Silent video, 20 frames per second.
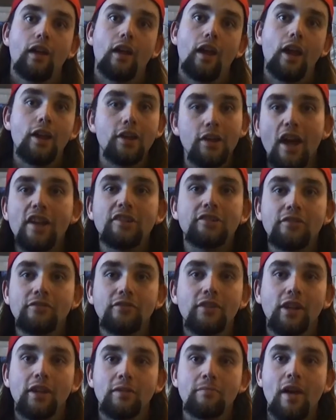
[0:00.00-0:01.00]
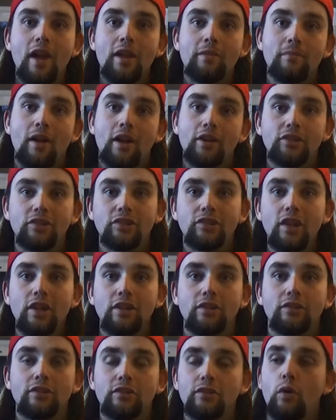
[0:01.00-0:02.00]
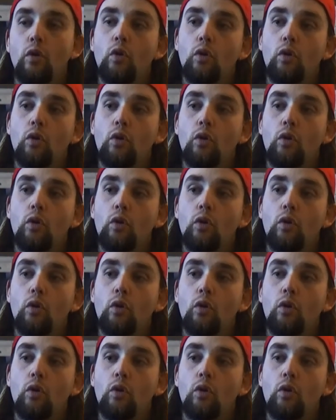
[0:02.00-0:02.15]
It doesn't really make much sense.